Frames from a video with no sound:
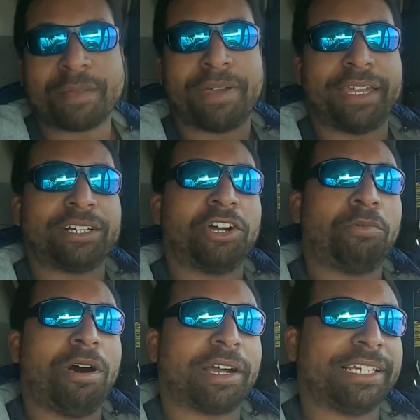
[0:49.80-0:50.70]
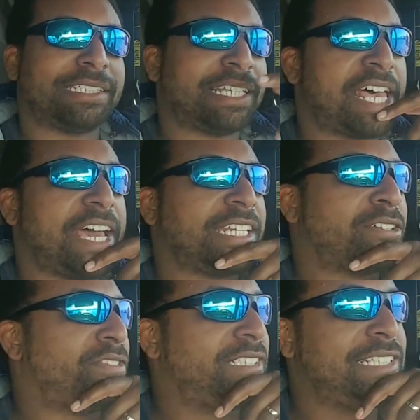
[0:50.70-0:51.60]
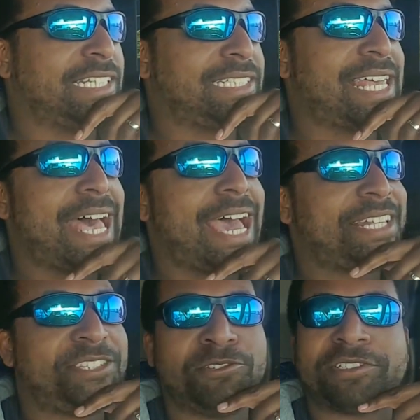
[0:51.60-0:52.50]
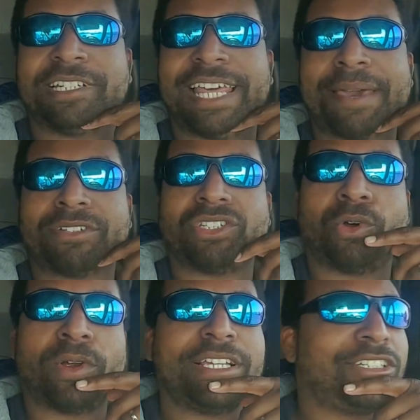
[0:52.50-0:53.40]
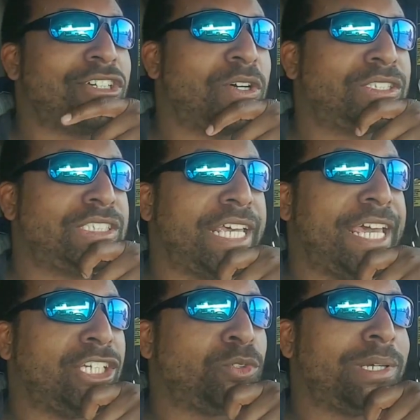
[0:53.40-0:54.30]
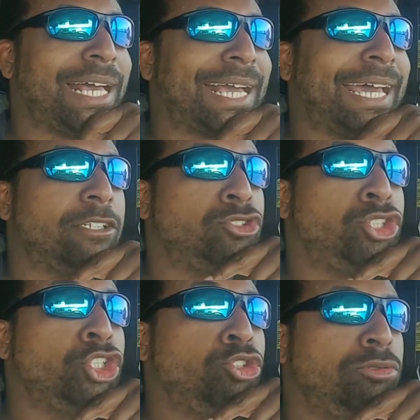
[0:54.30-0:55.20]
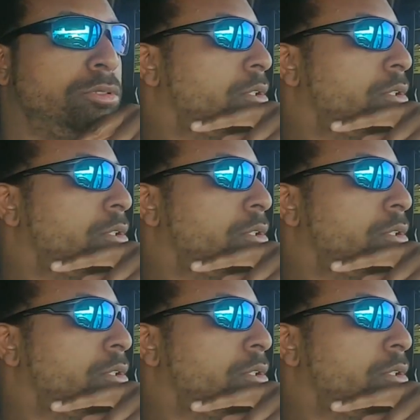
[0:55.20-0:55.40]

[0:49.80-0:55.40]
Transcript: About to go walk inside to facilitize, use the laboratory, you know what I'm saying, do what I gotta do.